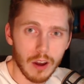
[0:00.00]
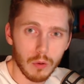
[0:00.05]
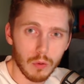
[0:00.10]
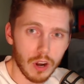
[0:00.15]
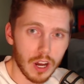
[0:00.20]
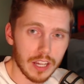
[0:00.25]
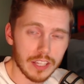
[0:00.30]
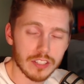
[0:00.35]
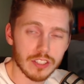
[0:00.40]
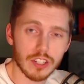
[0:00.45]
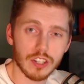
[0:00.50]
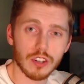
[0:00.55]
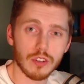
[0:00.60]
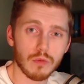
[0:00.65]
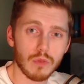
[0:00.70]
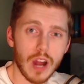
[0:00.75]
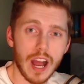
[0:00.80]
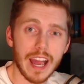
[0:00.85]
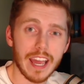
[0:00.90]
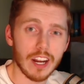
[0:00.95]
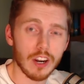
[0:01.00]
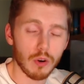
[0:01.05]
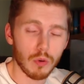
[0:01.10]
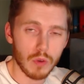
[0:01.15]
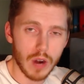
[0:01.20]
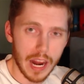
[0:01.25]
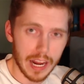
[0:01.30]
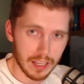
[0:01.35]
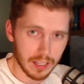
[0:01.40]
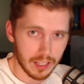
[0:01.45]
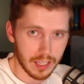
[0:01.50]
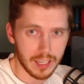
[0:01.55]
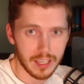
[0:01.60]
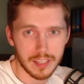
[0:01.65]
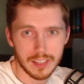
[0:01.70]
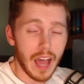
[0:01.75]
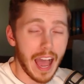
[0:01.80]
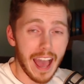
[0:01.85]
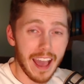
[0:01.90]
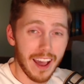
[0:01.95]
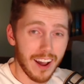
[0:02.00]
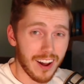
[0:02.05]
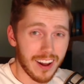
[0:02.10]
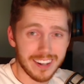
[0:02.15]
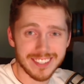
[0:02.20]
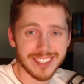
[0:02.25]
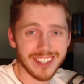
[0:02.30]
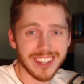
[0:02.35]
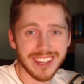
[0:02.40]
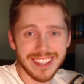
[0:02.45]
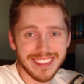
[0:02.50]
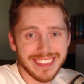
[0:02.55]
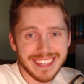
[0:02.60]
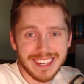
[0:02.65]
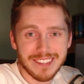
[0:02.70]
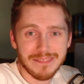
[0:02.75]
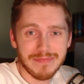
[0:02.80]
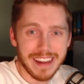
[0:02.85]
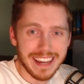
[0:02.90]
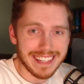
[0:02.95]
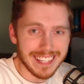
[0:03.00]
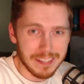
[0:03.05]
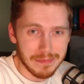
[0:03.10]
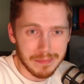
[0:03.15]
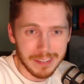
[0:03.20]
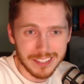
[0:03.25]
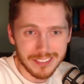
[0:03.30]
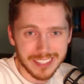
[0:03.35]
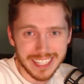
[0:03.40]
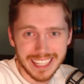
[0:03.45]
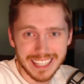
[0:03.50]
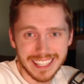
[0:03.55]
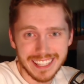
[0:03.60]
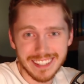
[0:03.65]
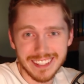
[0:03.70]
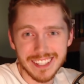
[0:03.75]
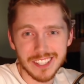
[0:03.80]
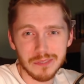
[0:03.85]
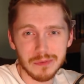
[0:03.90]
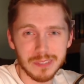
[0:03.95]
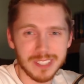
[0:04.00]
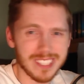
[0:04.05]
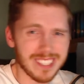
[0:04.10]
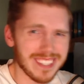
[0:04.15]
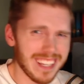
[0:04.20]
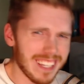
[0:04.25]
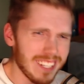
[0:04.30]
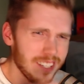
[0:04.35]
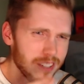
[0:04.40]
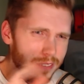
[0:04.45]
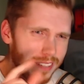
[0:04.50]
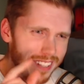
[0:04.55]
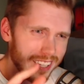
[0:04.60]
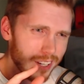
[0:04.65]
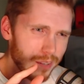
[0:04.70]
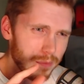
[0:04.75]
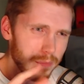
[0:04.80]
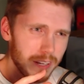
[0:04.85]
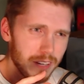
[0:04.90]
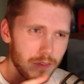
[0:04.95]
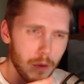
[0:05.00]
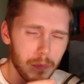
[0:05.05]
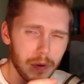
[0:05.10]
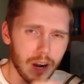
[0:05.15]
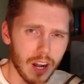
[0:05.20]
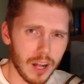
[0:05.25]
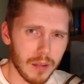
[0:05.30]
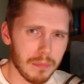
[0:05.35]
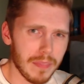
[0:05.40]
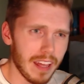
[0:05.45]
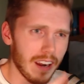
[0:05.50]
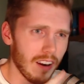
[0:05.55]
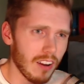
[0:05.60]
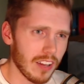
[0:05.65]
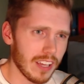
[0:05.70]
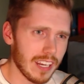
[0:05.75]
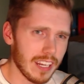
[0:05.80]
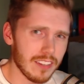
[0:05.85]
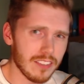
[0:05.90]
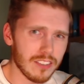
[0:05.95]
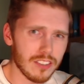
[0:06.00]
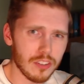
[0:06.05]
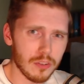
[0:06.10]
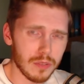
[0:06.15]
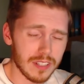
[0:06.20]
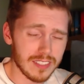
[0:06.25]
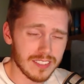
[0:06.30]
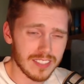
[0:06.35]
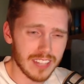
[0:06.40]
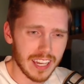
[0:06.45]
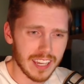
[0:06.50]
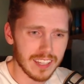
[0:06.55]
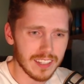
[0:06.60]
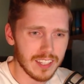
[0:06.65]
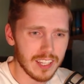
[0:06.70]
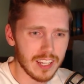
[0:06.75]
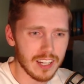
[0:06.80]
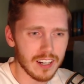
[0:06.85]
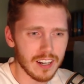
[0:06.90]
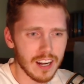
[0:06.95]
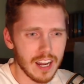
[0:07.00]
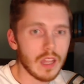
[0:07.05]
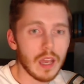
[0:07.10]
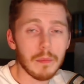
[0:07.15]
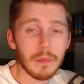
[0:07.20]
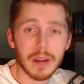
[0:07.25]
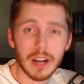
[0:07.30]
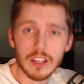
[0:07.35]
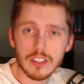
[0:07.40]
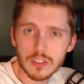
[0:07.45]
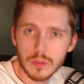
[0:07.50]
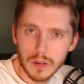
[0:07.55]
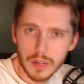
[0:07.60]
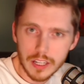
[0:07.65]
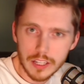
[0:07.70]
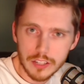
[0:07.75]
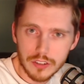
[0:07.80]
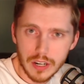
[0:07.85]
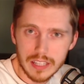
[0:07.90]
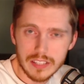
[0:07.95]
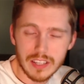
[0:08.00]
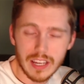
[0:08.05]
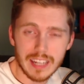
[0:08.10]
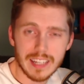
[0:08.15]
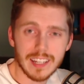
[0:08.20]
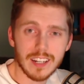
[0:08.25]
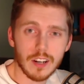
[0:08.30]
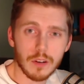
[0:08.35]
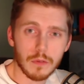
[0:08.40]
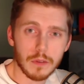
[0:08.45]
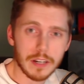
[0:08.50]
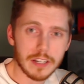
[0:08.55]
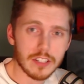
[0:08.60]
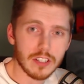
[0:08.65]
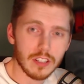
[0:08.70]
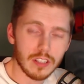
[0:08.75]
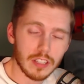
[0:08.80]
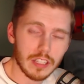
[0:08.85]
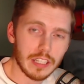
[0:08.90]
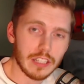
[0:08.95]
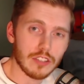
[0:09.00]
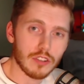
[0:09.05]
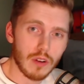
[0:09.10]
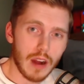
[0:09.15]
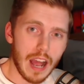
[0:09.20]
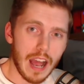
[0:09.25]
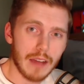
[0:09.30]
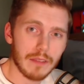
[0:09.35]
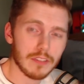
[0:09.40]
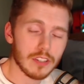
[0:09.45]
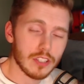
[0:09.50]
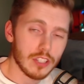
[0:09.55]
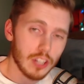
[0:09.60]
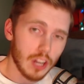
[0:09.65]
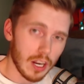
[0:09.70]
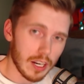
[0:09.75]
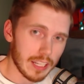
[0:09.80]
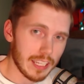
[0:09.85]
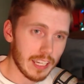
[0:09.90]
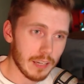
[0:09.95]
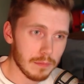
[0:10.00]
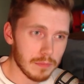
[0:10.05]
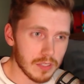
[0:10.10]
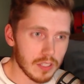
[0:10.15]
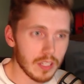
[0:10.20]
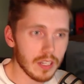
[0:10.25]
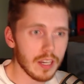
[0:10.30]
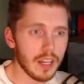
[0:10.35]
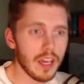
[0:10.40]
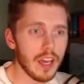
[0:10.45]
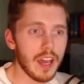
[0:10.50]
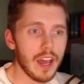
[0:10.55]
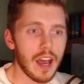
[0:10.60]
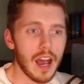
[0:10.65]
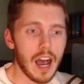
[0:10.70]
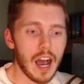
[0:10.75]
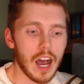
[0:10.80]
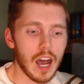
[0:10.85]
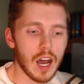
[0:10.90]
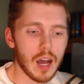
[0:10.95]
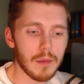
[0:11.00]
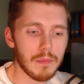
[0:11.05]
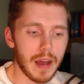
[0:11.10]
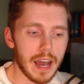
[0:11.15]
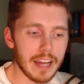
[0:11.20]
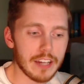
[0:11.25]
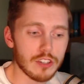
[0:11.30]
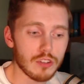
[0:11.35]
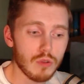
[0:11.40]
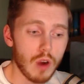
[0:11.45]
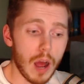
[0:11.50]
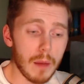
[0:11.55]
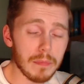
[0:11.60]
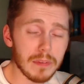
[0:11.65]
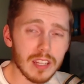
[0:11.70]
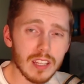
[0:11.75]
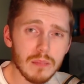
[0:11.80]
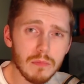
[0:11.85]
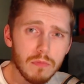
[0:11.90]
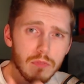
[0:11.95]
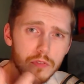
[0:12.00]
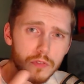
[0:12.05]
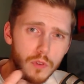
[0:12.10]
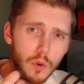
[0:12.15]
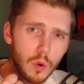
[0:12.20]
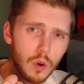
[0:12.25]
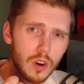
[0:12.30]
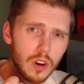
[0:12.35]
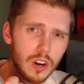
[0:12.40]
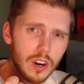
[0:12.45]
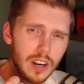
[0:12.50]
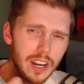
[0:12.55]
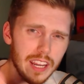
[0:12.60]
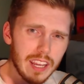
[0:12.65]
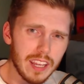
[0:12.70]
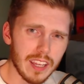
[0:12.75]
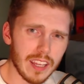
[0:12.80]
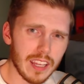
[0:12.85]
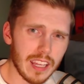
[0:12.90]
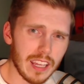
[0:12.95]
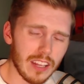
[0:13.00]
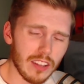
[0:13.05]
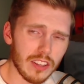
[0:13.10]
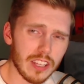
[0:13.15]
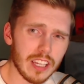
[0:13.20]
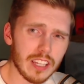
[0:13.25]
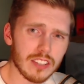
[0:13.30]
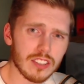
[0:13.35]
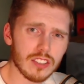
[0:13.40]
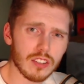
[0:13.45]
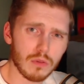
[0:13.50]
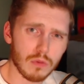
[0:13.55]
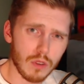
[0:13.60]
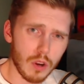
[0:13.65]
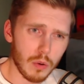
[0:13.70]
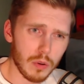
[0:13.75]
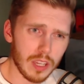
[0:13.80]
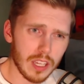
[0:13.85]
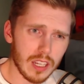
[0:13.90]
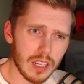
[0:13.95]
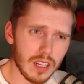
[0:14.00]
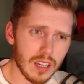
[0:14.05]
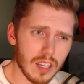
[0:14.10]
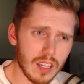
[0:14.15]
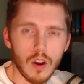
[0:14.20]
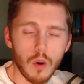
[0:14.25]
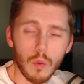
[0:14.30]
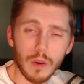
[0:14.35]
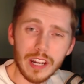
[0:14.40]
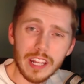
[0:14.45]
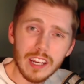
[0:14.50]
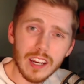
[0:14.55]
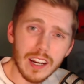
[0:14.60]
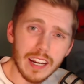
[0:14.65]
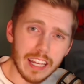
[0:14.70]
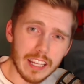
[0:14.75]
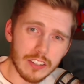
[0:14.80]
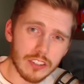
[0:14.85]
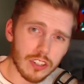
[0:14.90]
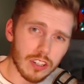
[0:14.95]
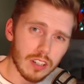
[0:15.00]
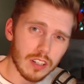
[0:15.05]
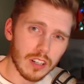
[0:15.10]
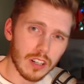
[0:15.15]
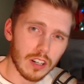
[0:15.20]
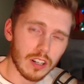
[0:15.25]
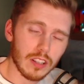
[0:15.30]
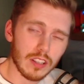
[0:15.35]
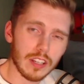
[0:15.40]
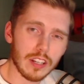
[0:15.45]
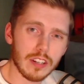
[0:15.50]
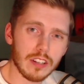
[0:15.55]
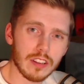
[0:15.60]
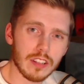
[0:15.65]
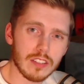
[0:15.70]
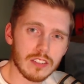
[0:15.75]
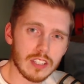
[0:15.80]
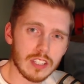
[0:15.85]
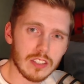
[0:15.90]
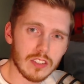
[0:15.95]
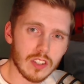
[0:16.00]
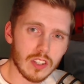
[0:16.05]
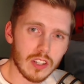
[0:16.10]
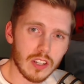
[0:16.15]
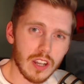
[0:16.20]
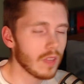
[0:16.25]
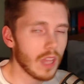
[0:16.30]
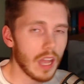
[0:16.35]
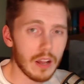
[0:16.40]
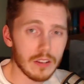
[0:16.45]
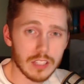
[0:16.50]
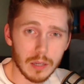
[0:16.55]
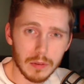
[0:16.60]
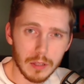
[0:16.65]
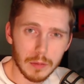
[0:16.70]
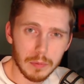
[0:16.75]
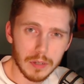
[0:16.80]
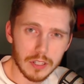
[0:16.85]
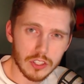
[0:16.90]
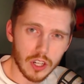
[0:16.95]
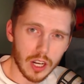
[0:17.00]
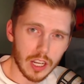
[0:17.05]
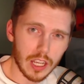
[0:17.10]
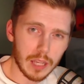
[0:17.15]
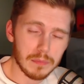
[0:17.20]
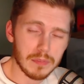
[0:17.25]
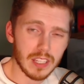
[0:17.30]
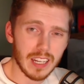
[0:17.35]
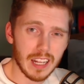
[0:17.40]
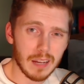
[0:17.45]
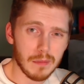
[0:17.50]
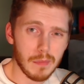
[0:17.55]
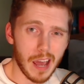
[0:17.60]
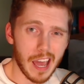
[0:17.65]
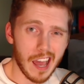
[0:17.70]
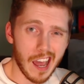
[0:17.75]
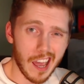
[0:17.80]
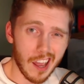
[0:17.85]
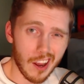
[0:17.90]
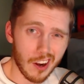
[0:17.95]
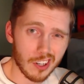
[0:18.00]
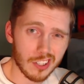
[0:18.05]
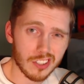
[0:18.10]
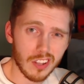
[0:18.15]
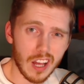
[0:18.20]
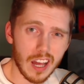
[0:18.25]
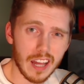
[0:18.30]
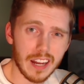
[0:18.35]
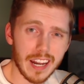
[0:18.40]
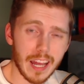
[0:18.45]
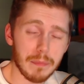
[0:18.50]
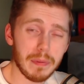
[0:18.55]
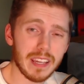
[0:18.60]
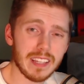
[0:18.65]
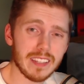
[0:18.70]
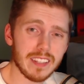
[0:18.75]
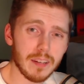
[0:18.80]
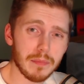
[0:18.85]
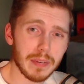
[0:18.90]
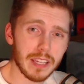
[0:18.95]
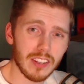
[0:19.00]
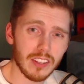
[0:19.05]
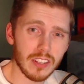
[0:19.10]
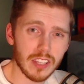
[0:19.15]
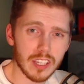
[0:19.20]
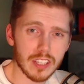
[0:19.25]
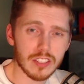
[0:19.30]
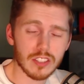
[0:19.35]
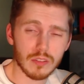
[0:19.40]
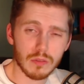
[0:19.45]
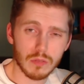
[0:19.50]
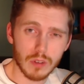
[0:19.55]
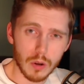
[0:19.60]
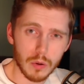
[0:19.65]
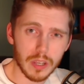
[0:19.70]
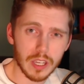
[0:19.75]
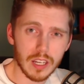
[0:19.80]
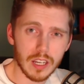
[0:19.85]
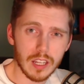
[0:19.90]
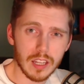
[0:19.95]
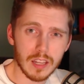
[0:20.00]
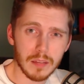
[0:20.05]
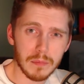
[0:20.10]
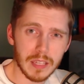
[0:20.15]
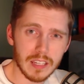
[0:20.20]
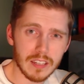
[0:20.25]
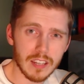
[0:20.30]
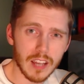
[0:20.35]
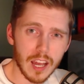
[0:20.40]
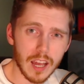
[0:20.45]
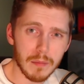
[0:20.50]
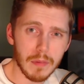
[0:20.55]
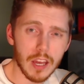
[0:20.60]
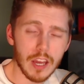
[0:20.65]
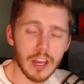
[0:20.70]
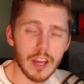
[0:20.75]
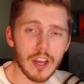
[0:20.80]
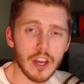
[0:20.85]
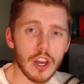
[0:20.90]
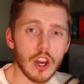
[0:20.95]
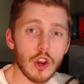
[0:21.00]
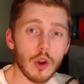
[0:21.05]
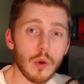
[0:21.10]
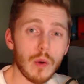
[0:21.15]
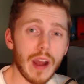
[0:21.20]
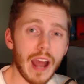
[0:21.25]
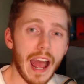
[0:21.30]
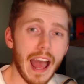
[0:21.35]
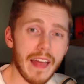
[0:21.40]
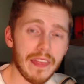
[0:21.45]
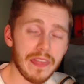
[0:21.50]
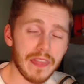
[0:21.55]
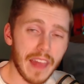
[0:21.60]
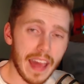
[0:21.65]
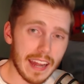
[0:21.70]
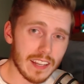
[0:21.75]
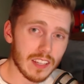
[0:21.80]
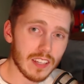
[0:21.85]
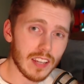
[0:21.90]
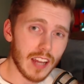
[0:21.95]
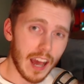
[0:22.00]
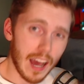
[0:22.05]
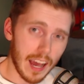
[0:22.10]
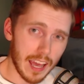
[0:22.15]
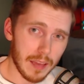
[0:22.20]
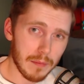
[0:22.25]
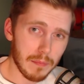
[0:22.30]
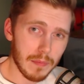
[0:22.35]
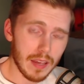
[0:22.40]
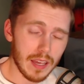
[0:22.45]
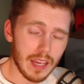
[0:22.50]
roster Ryan O'Reilly. I honestly think my team is ridiculous, which has led to a little bit of a problem that I'll get into in a second here. But I also want to address, I did originally draft John Gibson. I dropped him for Ilya Sorokin. When he got injured earlier in the season, I was able to put John Gibson in my IR slot, and I picked up Ilya Sorokin in the meantime, who at that time